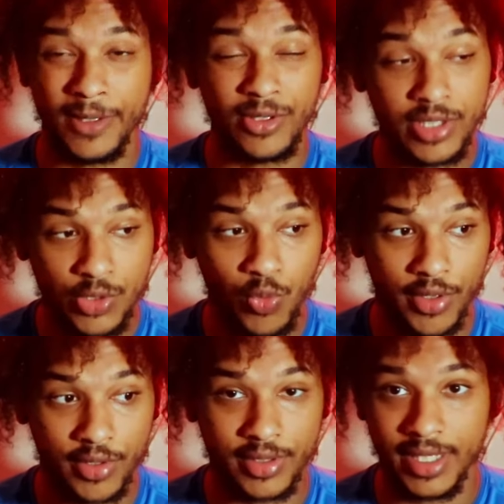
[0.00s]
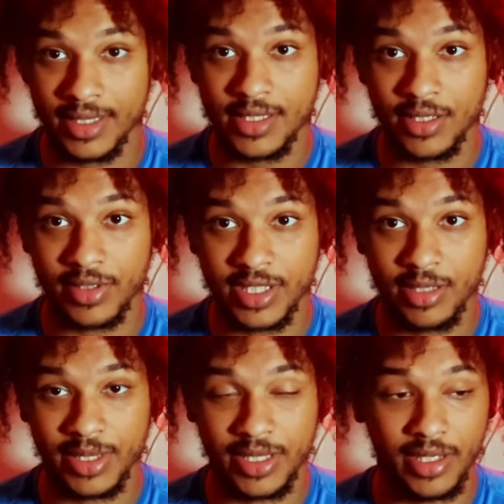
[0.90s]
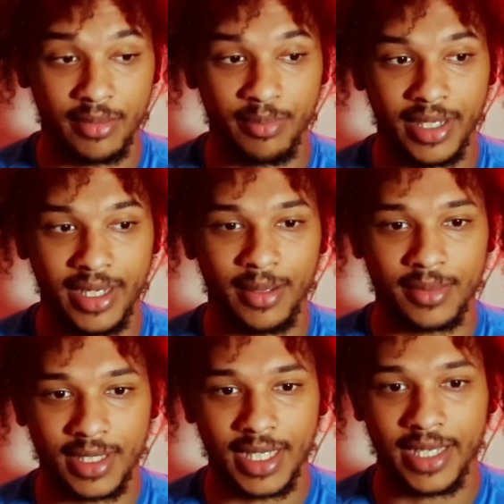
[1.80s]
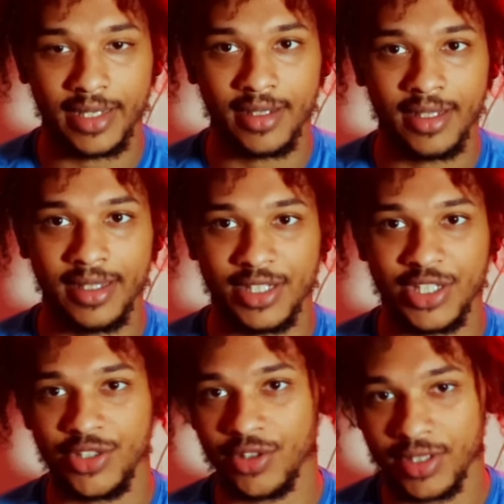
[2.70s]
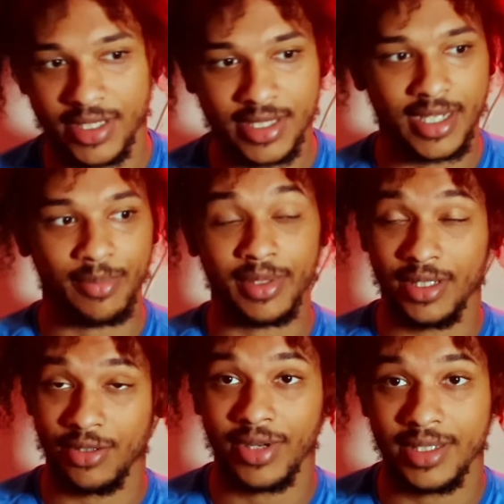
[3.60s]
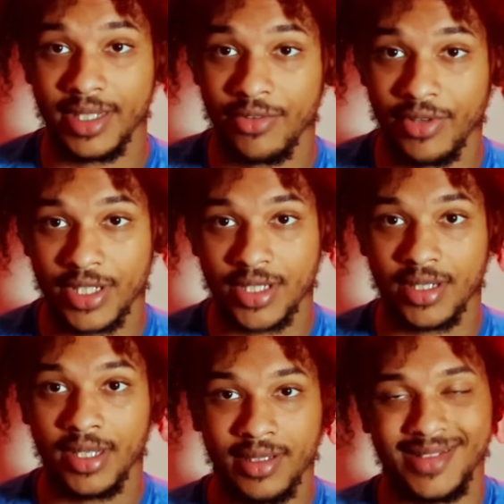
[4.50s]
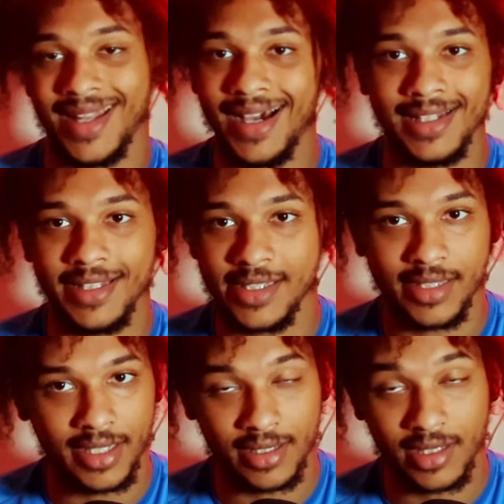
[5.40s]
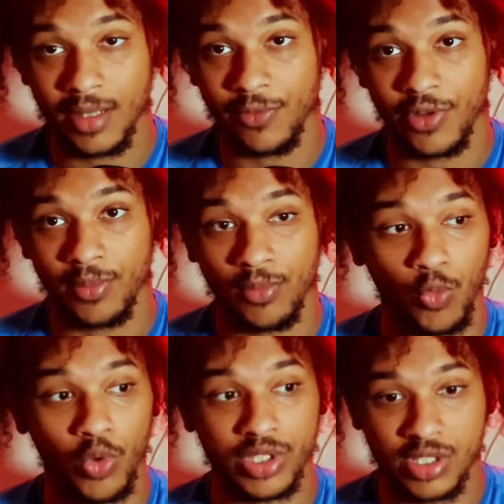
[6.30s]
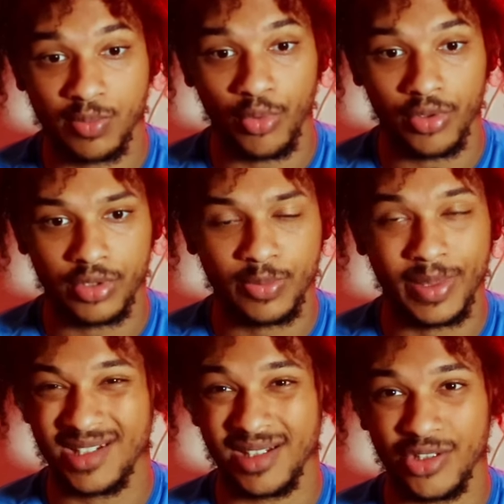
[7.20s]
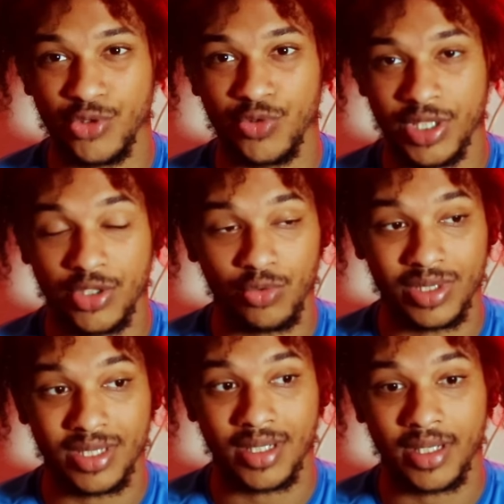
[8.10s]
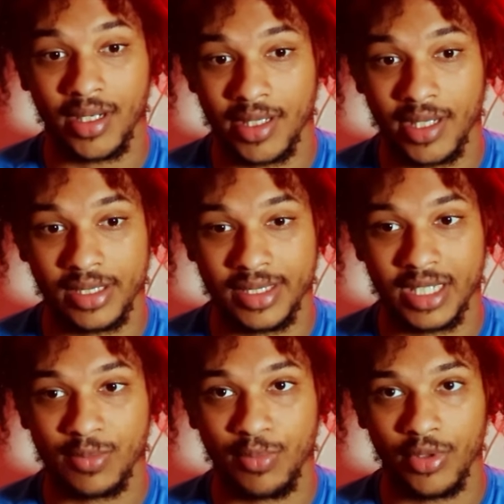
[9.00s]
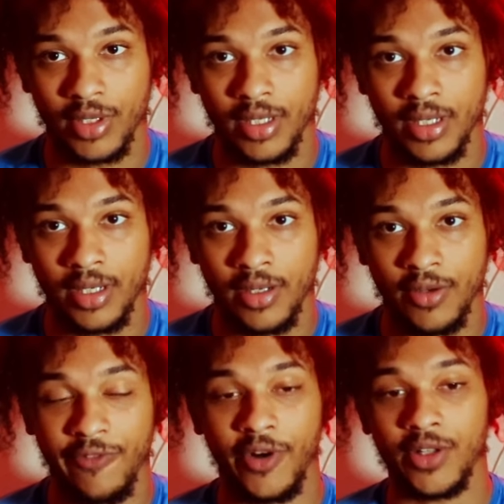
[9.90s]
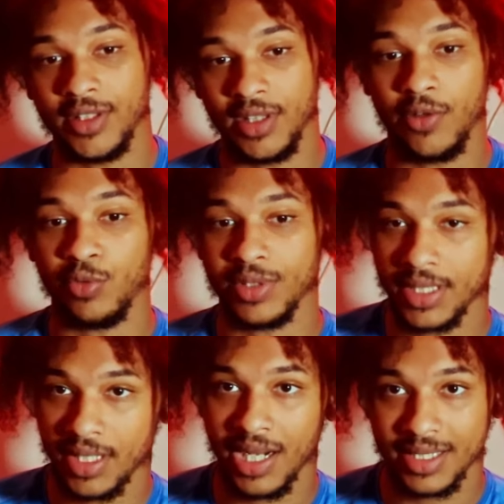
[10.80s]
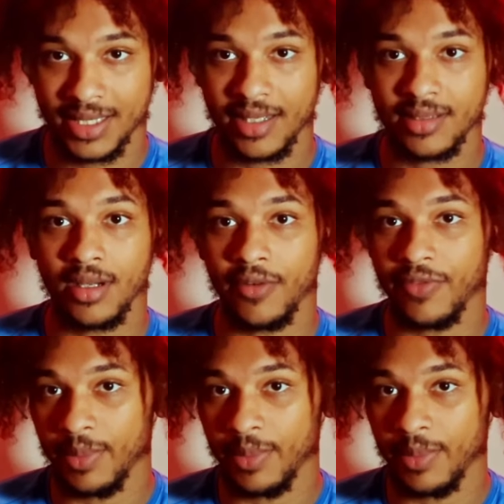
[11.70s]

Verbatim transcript: there is work that still needs to be done, but I'm glad that she took this step in the right direction. It's not an easy thing to come from one sport, especially jiu-jitsu, which is a non-contact sport, fall in love with the contact of